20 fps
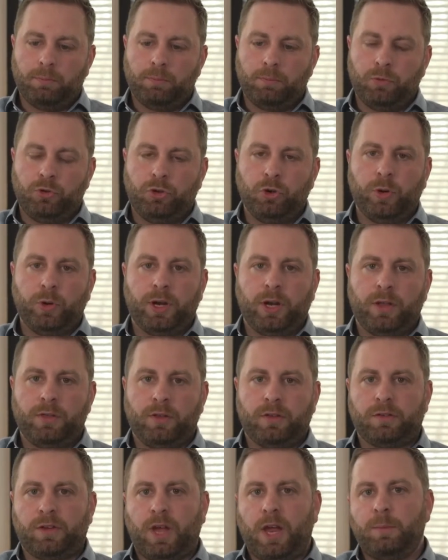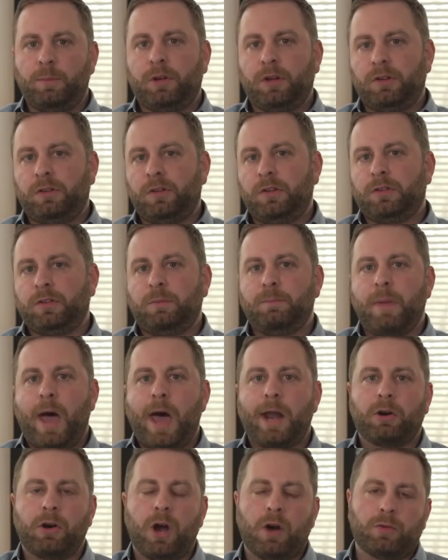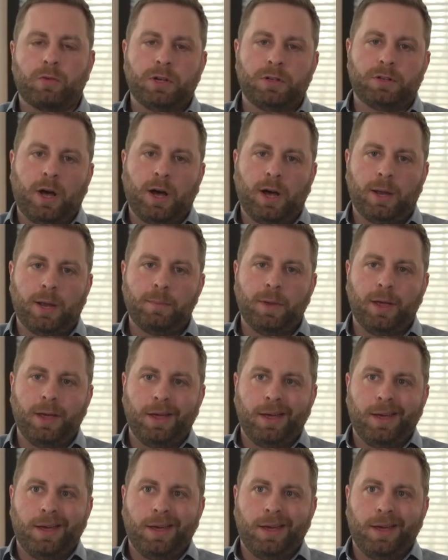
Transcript: do it in the same consistent manner every time,